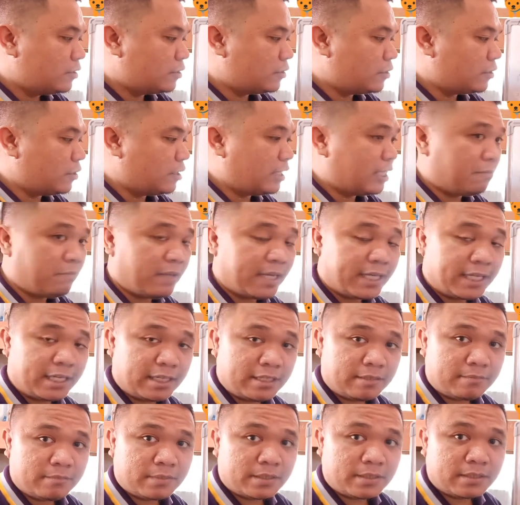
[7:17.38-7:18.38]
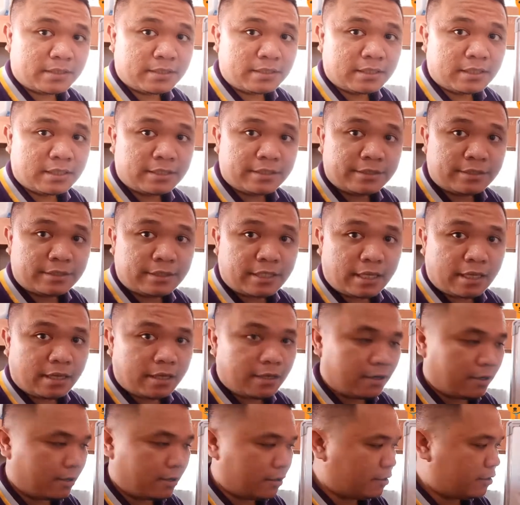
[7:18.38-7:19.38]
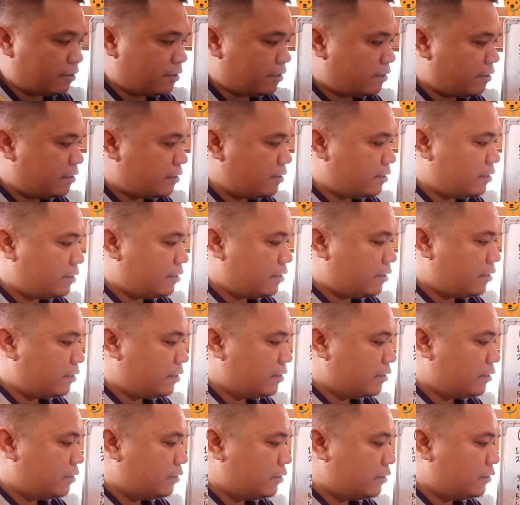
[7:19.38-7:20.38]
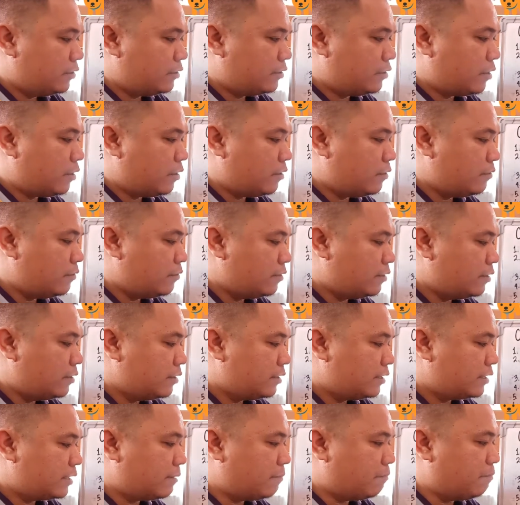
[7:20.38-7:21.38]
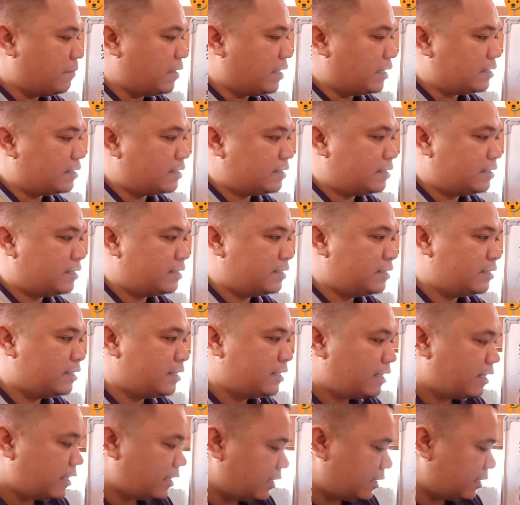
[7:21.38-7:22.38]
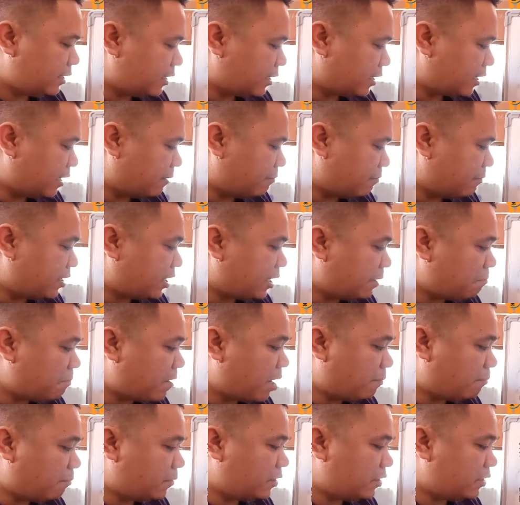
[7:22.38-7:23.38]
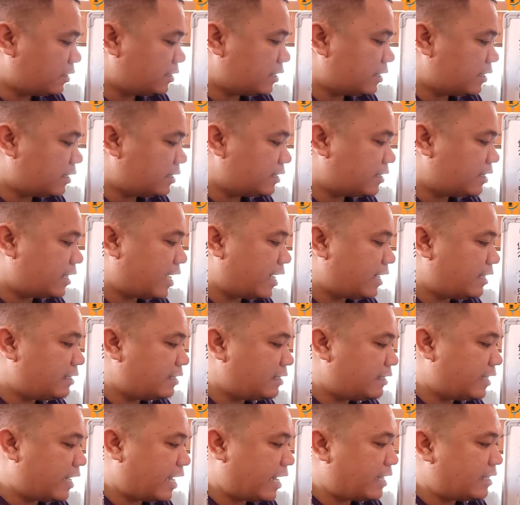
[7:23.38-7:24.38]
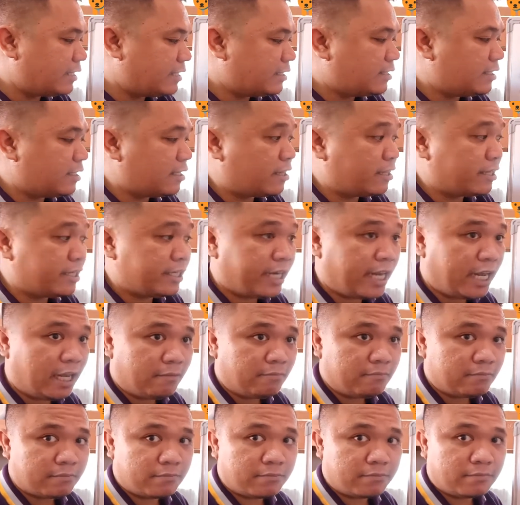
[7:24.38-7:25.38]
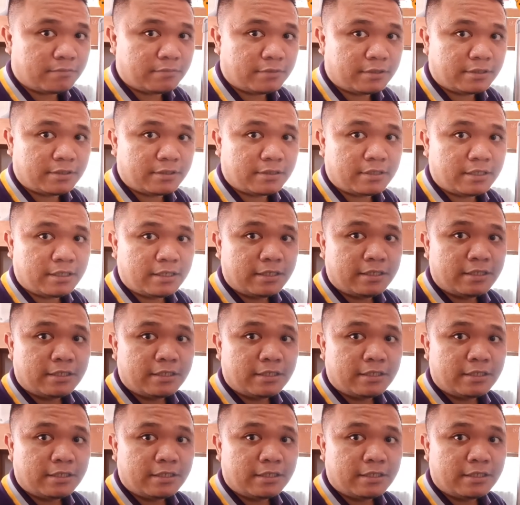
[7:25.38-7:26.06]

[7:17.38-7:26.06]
so that becomes singular. So submits. The committee members signs their names.